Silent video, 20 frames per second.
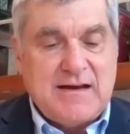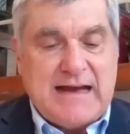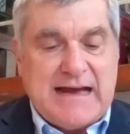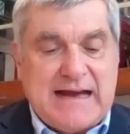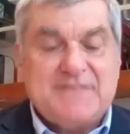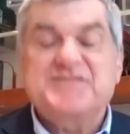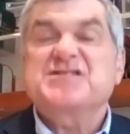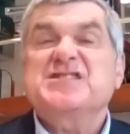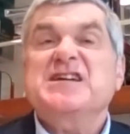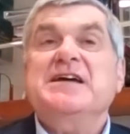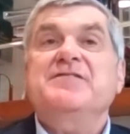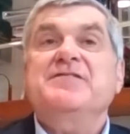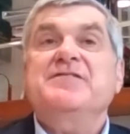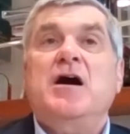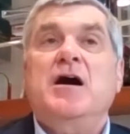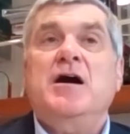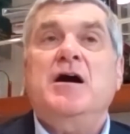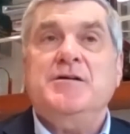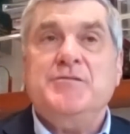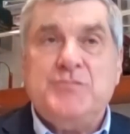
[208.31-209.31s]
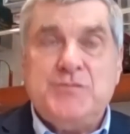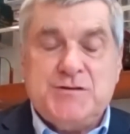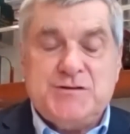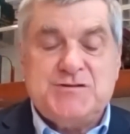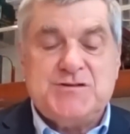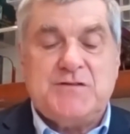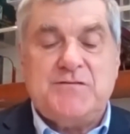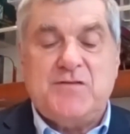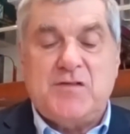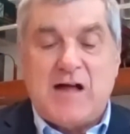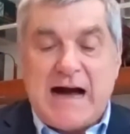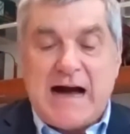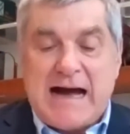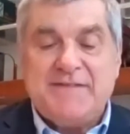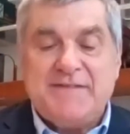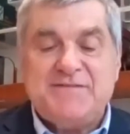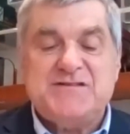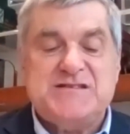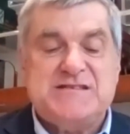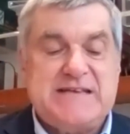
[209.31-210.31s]
have saved hundreds of
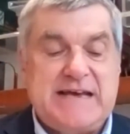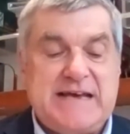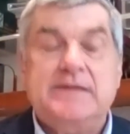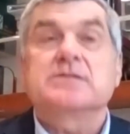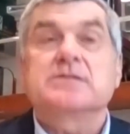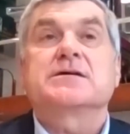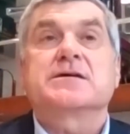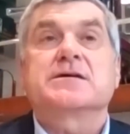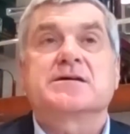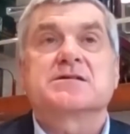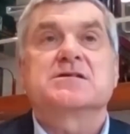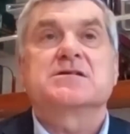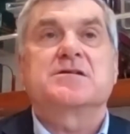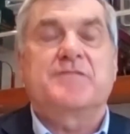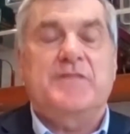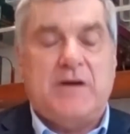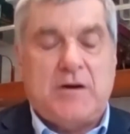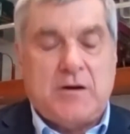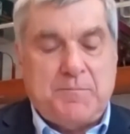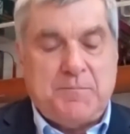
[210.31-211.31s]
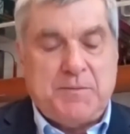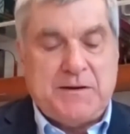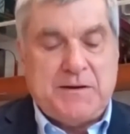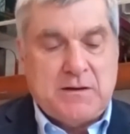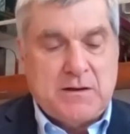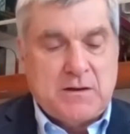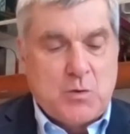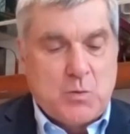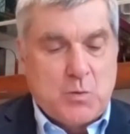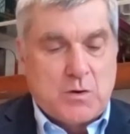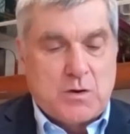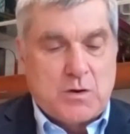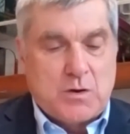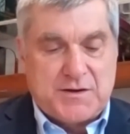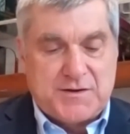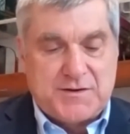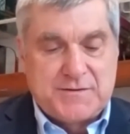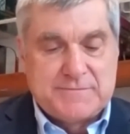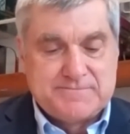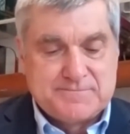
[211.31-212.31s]
lives daily in the developing
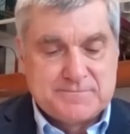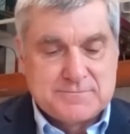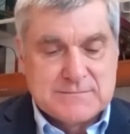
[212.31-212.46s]
world.